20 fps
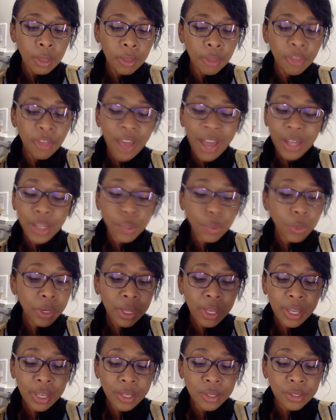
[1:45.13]
that's what
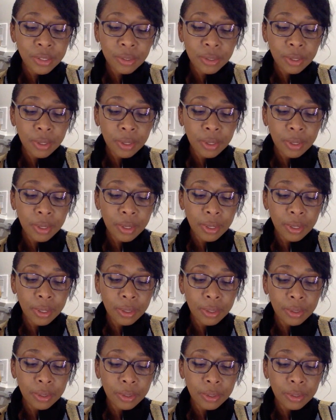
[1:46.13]
he's
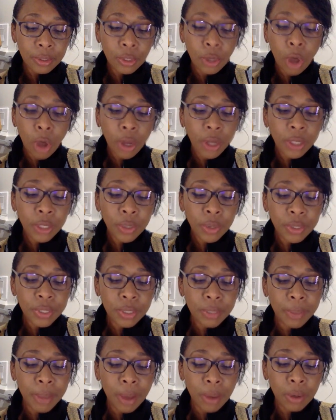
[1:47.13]
talking to us
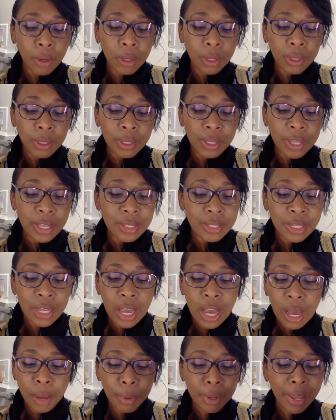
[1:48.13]
about, is
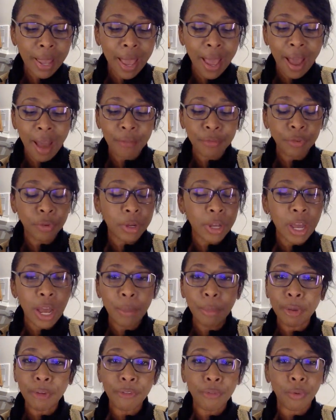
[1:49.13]
coming after,
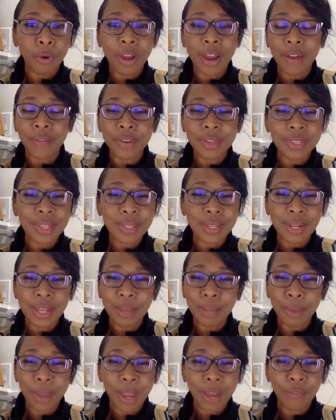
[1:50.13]
coming for everything that he
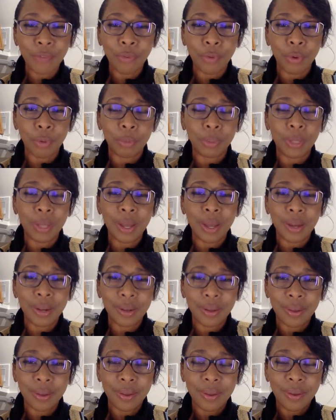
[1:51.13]
paid for in blood.
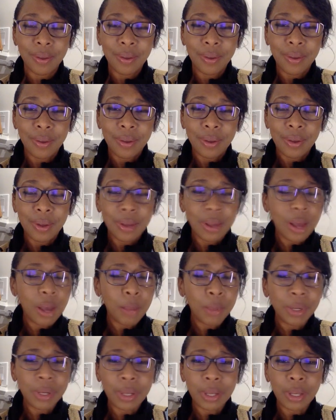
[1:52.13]

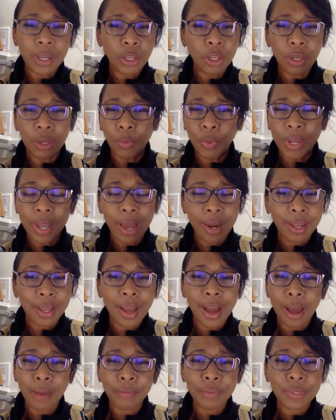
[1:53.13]
Coming, we got to
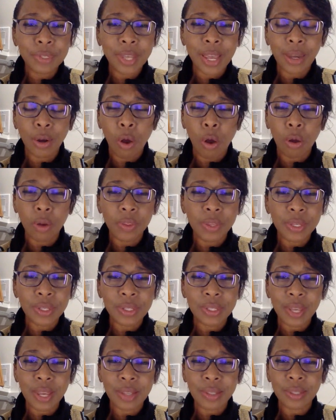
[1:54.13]
confiscate all of these
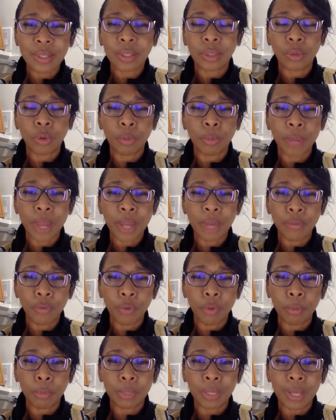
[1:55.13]
things that the Lord paid for
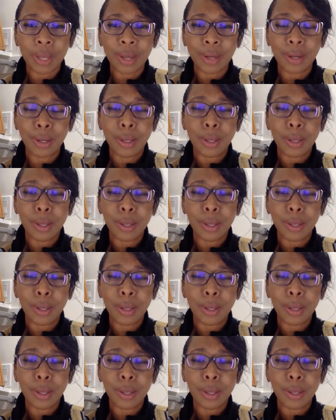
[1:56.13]
in blood